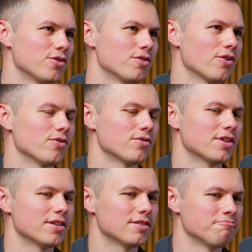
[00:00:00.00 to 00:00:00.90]
you know
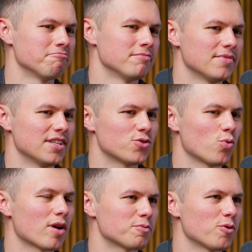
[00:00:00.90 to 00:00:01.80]
that this is
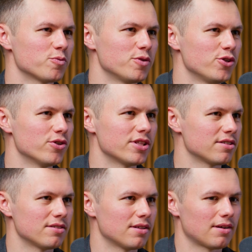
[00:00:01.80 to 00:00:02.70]
what I'm supposed to be doing.
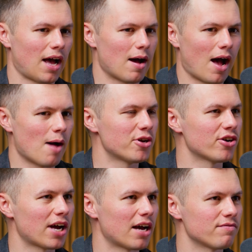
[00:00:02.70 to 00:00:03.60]
I'm
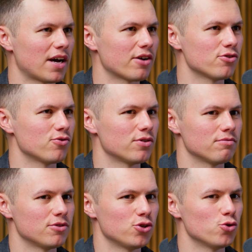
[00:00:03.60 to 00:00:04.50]
here to add value
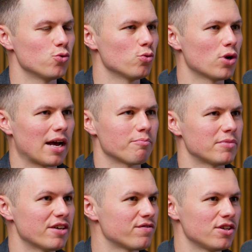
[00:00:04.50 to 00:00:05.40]
and do what I'm
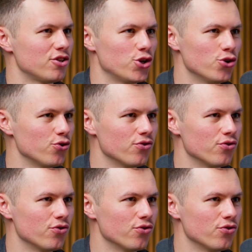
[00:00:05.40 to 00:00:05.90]
gifted to do,